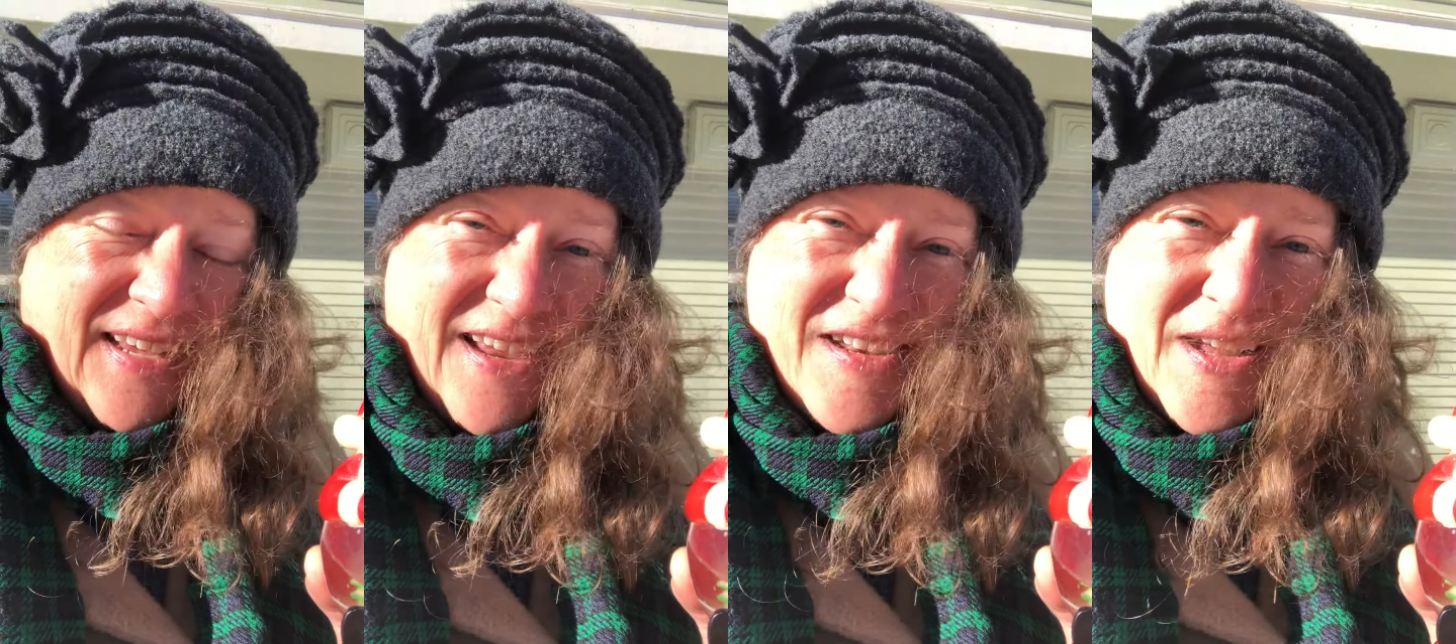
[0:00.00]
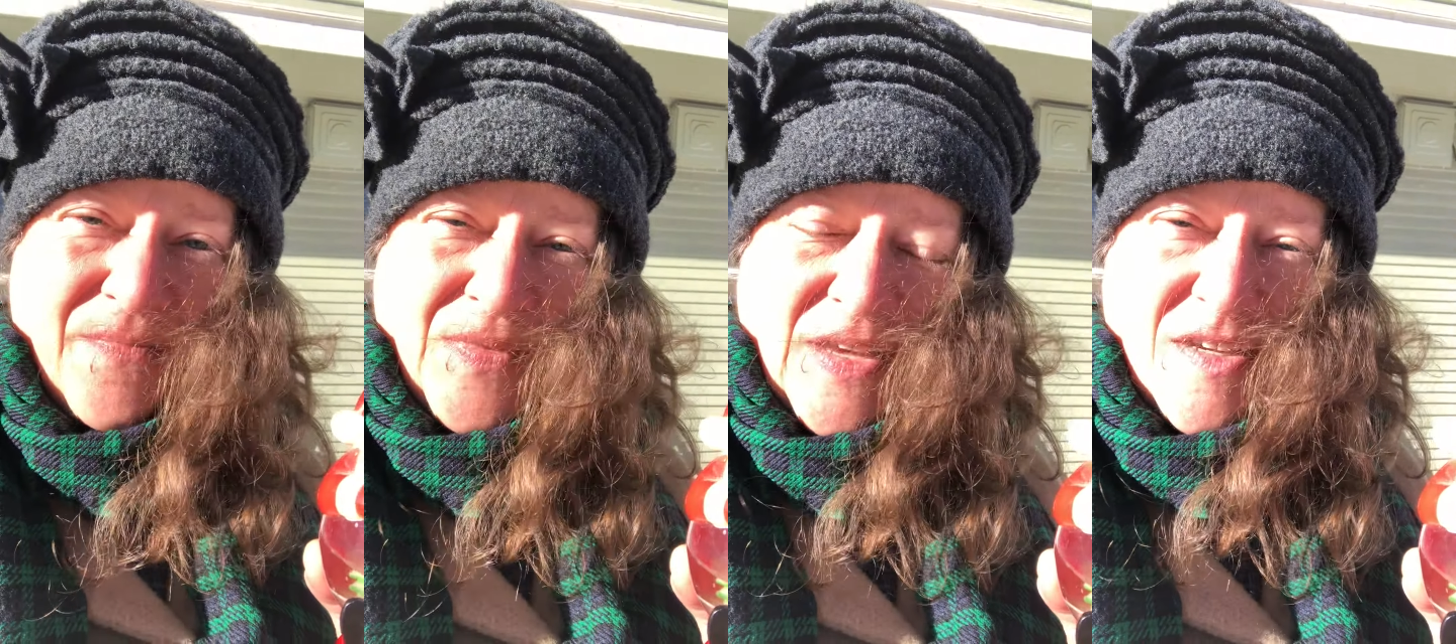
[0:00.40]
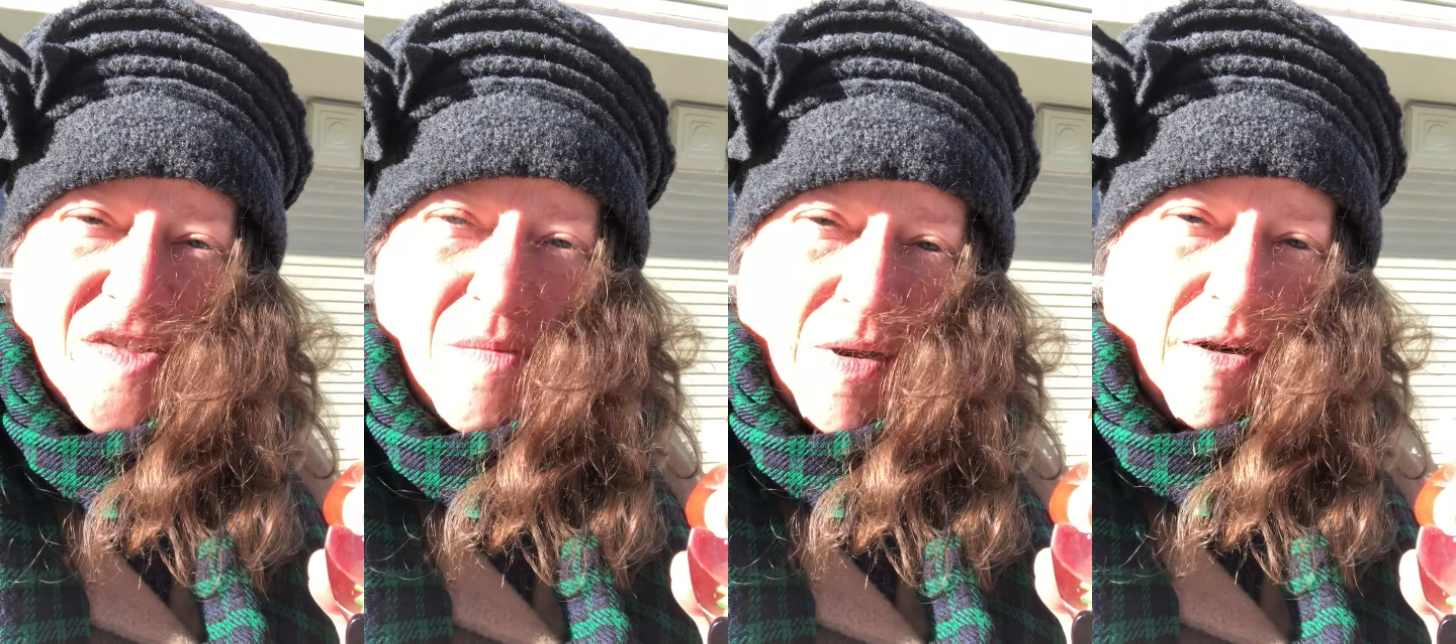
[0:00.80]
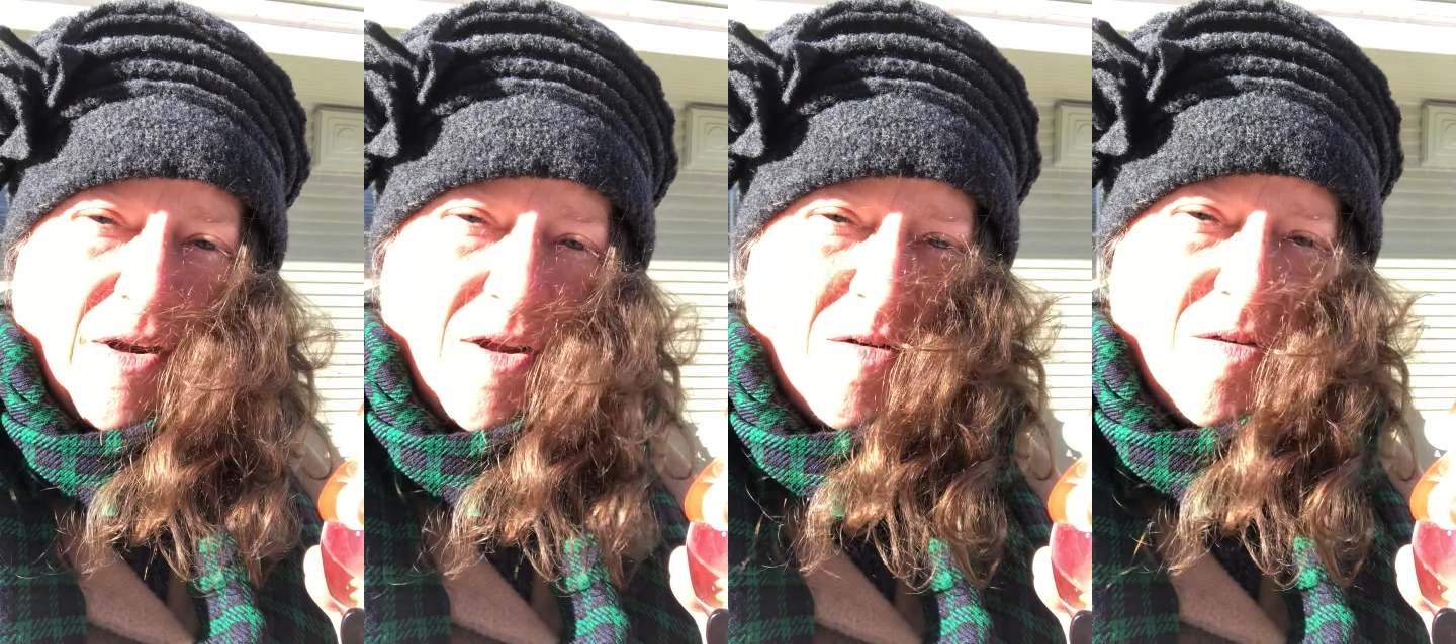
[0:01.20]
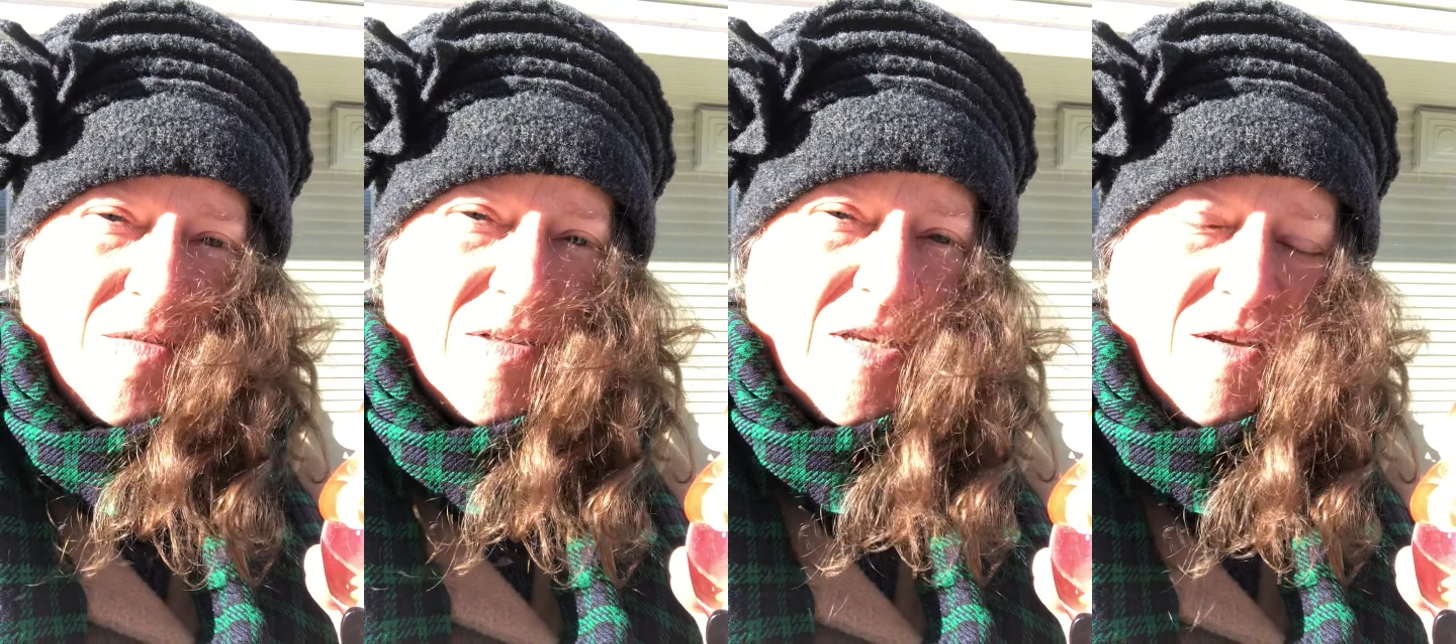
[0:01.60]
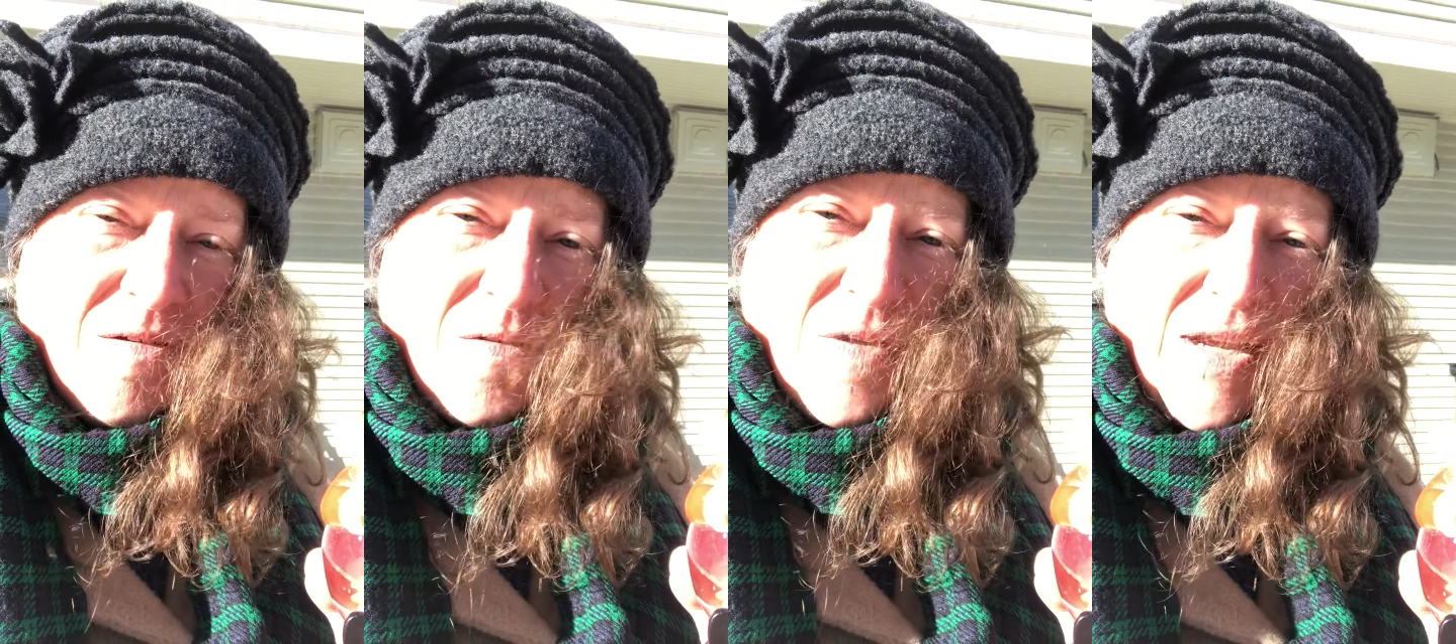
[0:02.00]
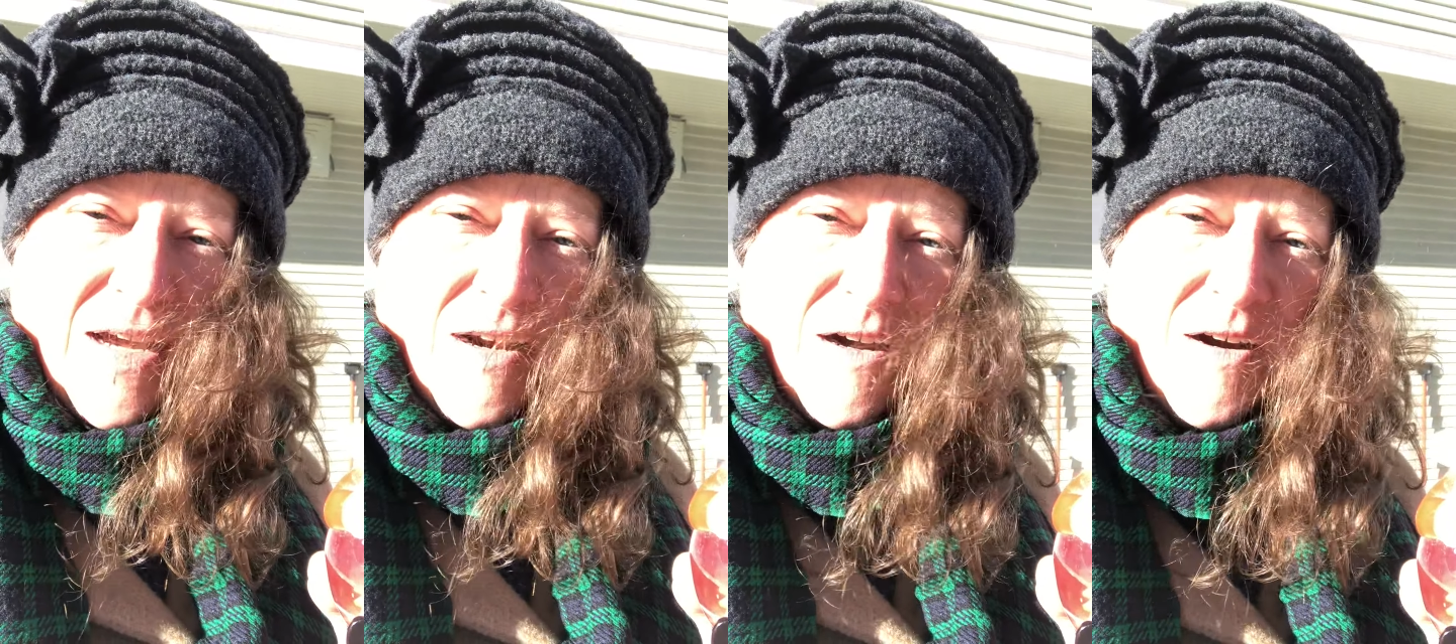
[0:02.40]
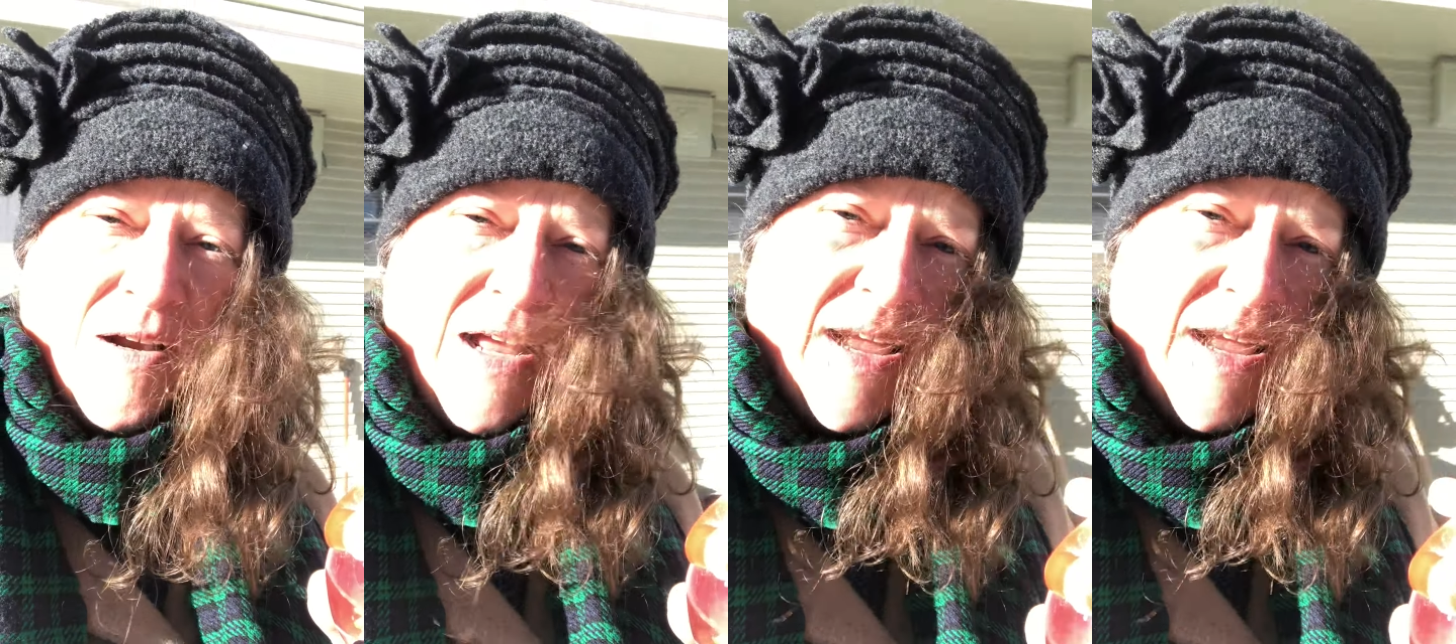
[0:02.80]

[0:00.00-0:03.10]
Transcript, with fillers: And tomorrow noon, our